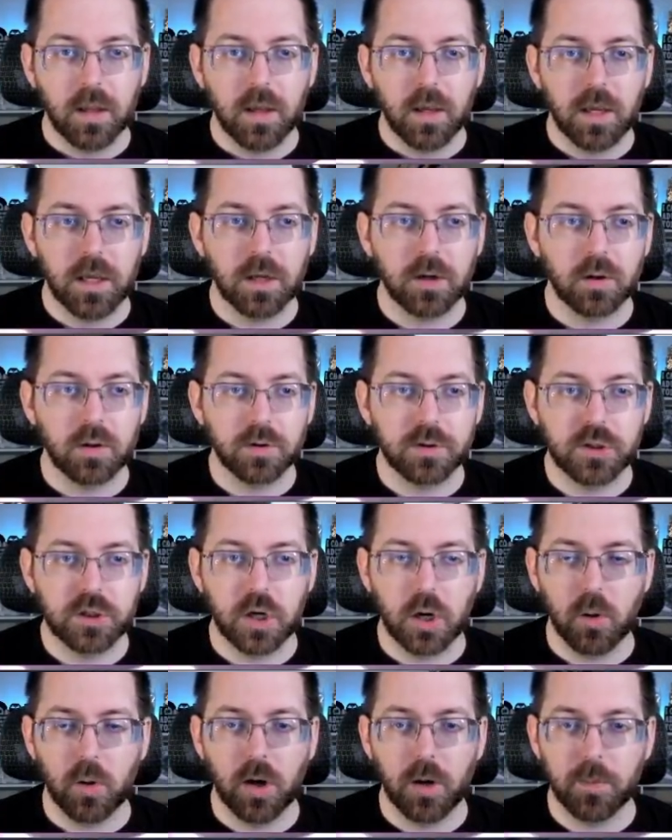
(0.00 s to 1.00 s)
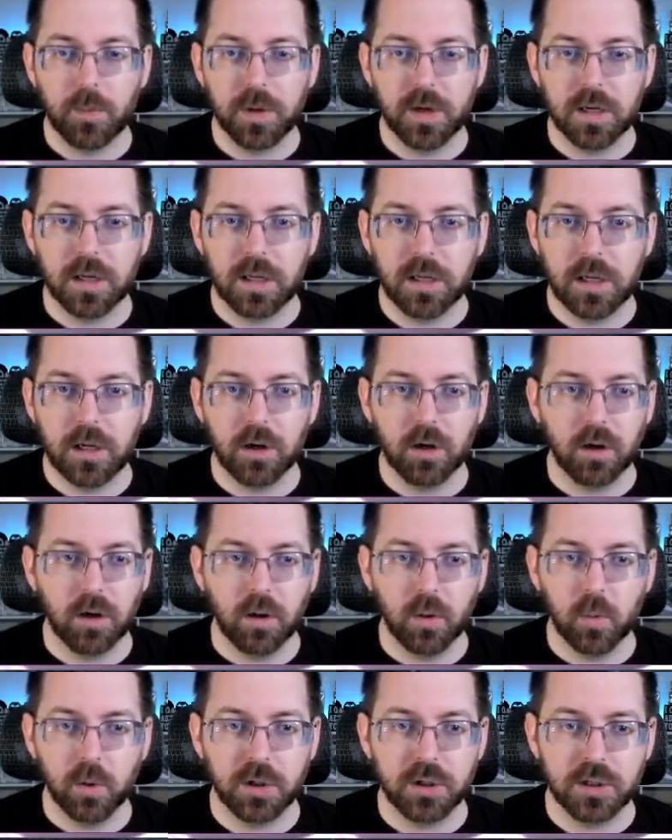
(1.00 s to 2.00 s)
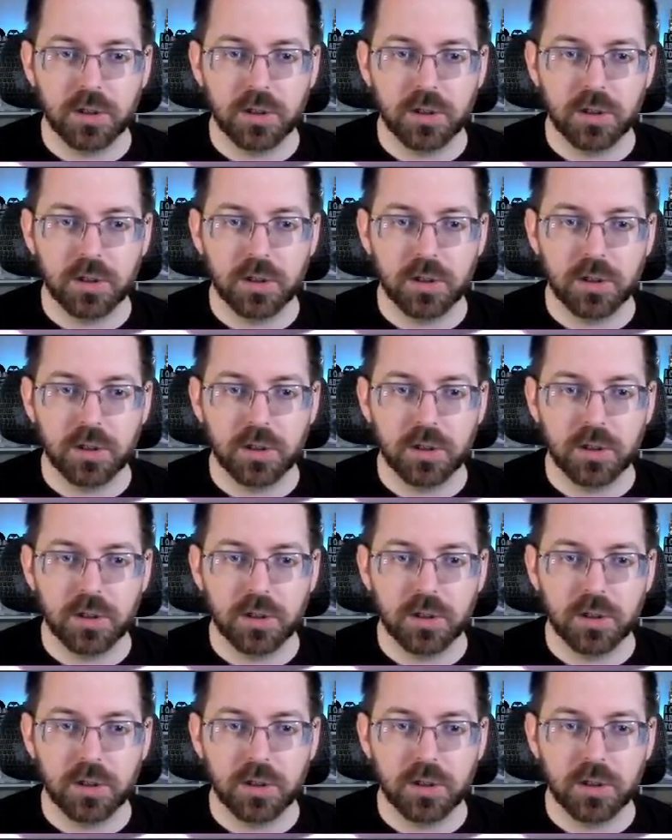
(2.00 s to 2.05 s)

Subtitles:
it'll show up in here, which